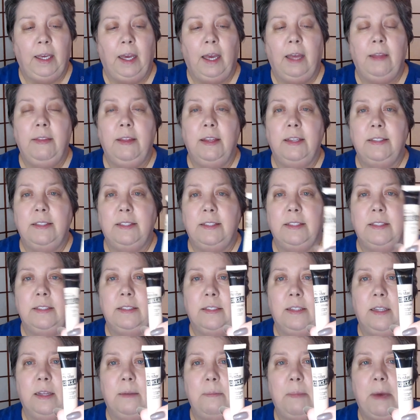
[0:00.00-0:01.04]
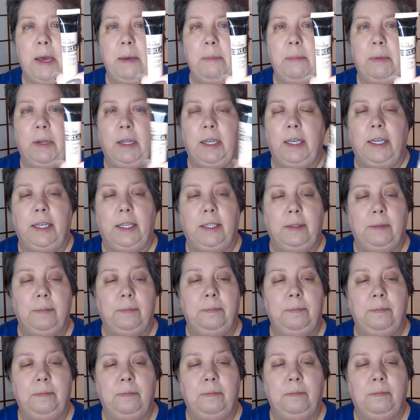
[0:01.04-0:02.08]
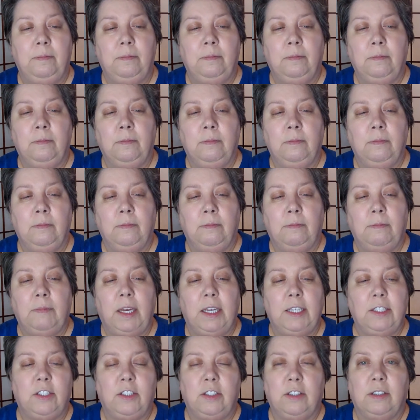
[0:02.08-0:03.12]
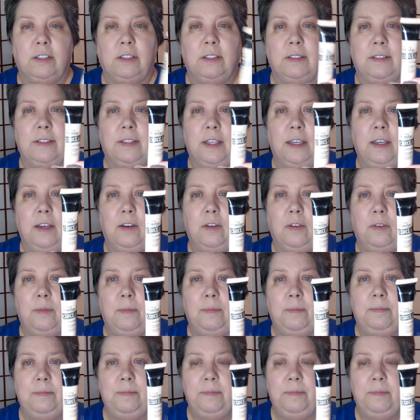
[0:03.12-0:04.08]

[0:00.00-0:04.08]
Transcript: and this is the Maybelline Master Conceal.